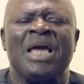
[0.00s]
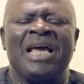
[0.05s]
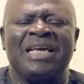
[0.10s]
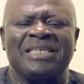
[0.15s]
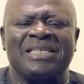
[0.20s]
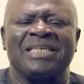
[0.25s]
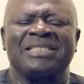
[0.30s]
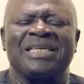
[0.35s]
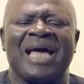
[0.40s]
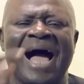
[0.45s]

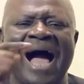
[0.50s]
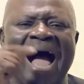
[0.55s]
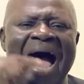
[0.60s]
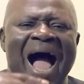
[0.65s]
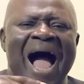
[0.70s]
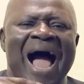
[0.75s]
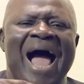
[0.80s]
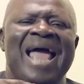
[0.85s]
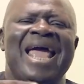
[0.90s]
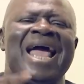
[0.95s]
he says,
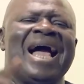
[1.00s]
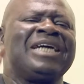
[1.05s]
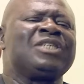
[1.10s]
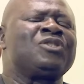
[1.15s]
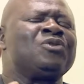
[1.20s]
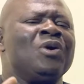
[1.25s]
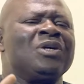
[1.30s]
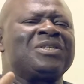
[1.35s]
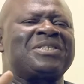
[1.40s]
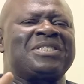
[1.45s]
Eye
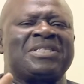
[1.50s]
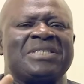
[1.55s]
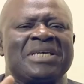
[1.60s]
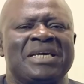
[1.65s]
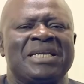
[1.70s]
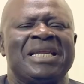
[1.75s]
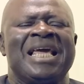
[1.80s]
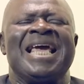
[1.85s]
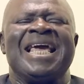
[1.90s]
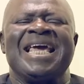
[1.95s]
has not
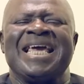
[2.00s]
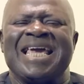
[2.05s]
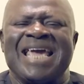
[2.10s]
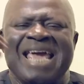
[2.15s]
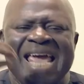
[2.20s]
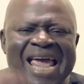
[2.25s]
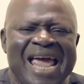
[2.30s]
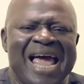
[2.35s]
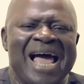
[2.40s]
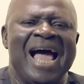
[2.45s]
seen,
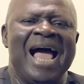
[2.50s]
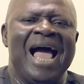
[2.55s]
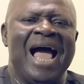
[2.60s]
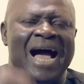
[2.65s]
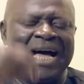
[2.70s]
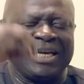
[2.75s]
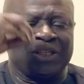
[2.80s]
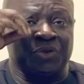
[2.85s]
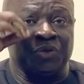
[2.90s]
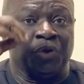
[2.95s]
ear
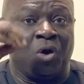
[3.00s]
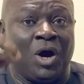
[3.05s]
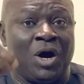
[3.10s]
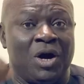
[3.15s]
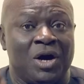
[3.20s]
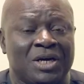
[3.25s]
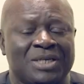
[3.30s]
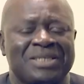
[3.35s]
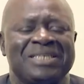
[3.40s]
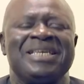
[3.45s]
has not
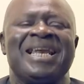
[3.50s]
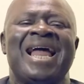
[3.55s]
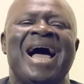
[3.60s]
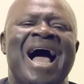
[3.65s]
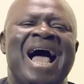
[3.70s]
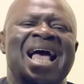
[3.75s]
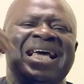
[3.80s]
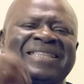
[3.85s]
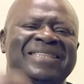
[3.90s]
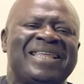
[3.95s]
heard,
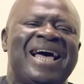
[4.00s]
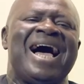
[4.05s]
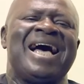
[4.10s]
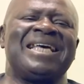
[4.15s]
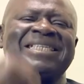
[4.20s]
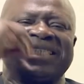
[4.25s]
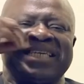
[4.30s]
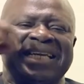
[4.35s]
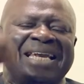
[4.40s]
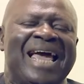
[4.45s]
neither
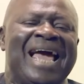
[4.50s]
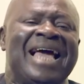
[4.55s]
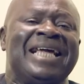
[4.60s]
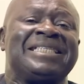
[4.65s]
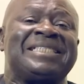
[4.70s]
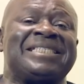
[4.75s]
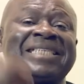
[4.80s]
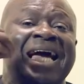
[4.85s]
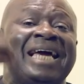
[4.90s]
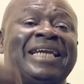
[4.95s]
has it
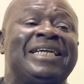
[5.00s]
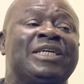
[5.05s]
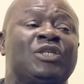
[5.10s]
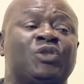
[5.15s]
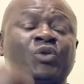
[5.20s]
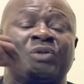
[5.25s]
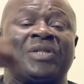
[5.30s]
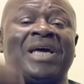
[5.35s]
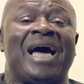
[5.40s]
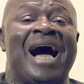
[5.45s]
entered
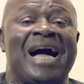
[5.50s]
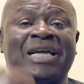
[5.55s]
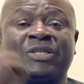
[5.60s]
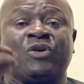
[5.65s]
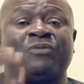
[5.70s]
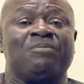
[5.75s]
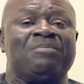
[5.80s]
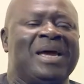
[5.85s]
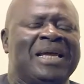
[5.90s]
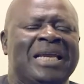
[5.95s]
into the
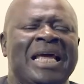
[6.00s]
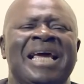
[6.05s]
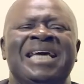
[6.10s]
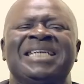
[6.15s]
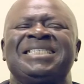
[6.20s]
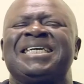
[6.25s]
heart of man.